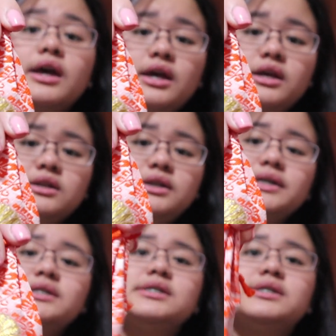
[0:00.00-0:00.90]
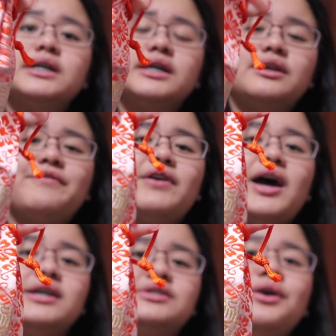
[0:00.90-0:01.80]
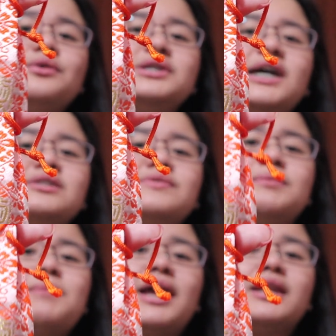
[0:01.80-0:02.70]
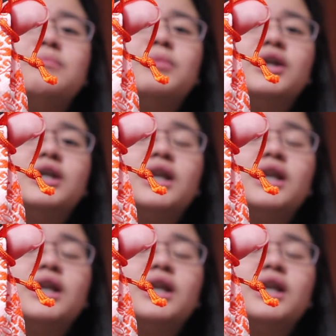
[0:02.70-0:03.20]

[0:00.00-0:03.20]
And this signifies wholeness of the mind and body,